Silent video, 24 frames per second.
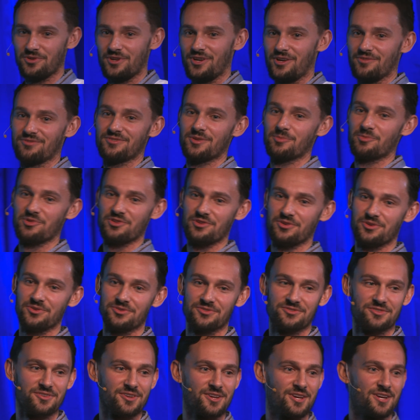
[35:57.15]
of some of
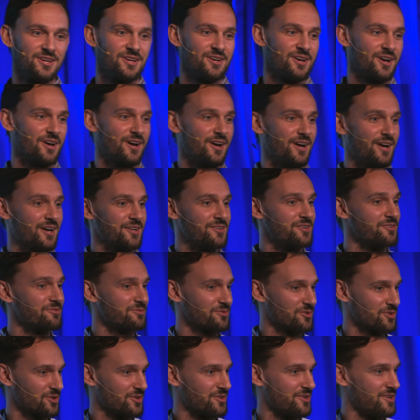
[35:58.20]
those
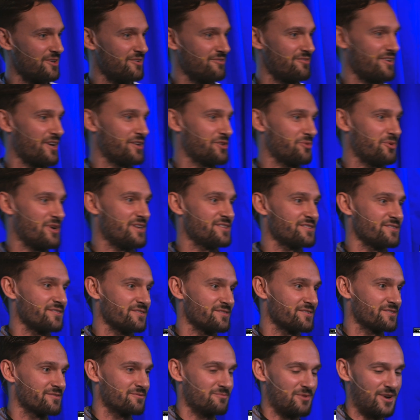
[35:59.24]
deferred
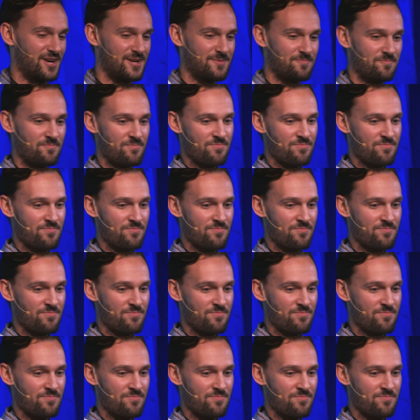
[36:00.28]
evaluations, right?